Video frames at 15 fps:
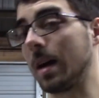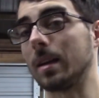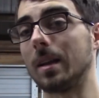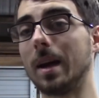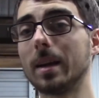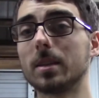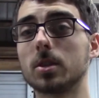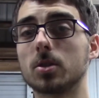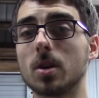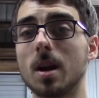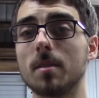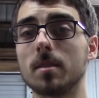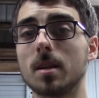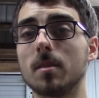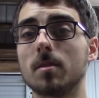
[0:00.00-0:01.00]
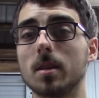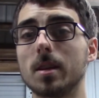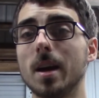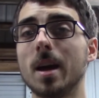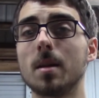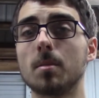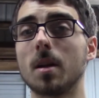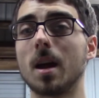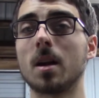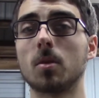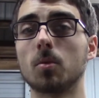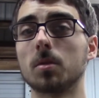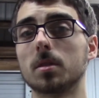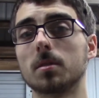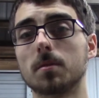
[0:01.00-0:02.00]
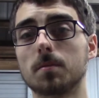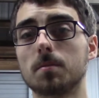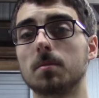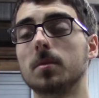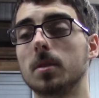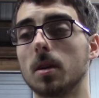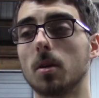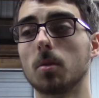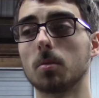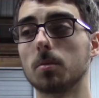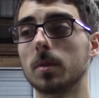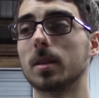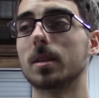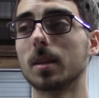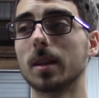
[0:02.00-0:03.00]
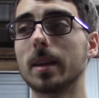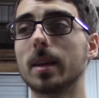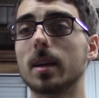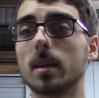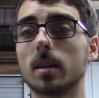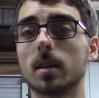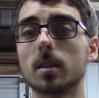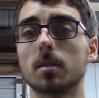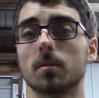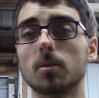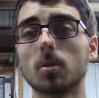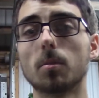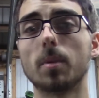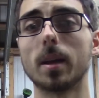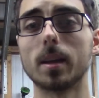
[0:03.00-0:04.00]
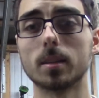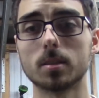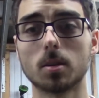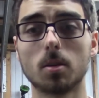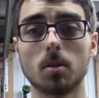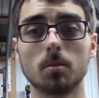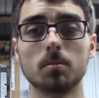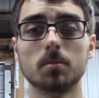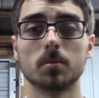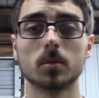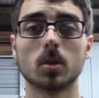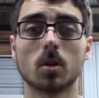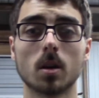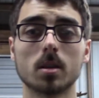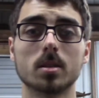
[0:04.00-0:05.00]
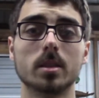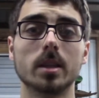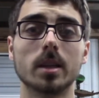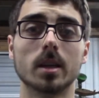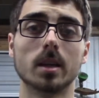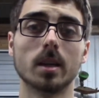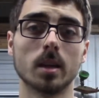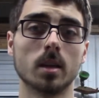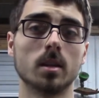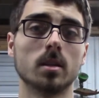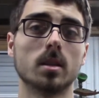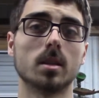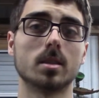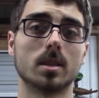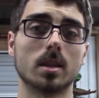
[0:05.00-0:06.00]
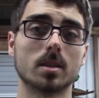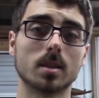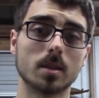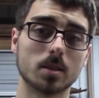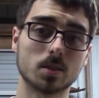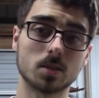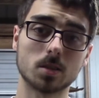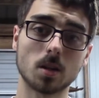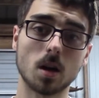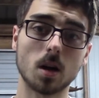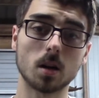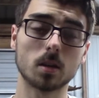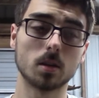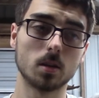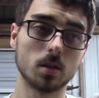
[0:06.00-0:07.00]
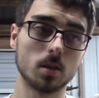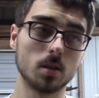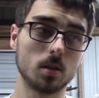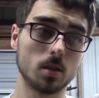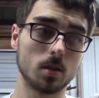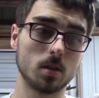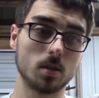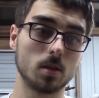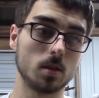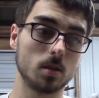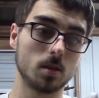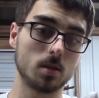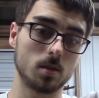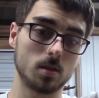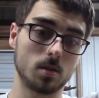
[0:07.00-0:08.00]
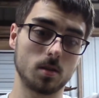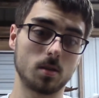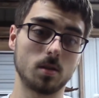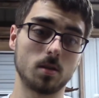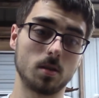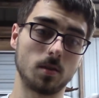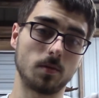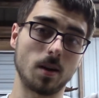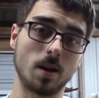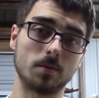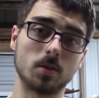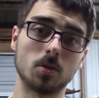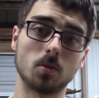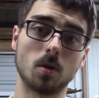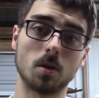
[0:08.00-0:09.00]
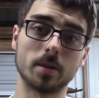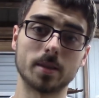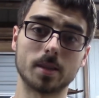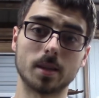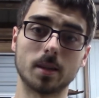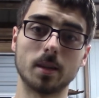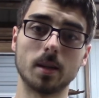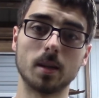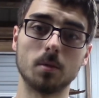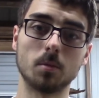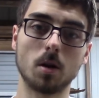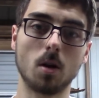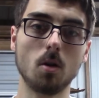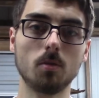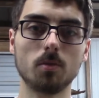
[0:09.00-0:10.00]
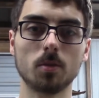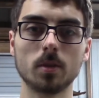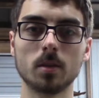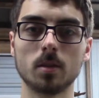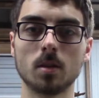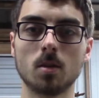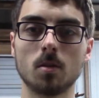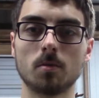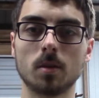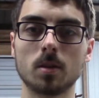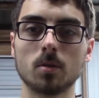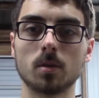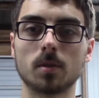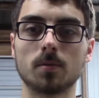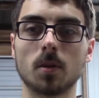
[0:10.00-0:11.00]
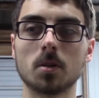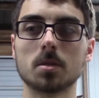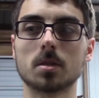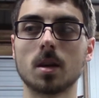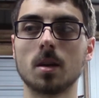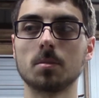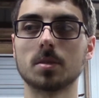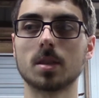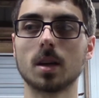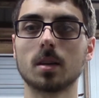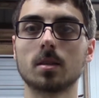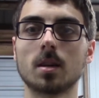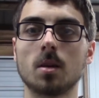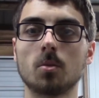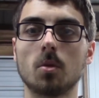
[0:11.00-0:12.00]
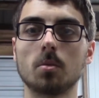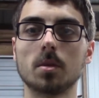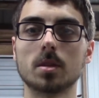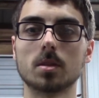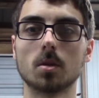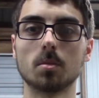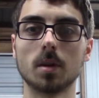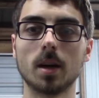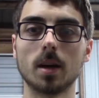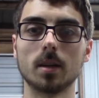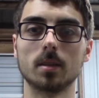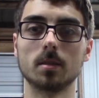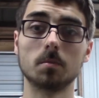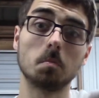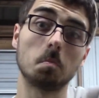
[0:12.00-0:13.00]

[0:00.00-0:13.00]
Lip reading: like to drive it every day, but I don't want it to leak and get the floor pans all crusty again, because that's going to suck if I have to do all this again. But hopefully, if I do it the first time, the second time won't be so bad.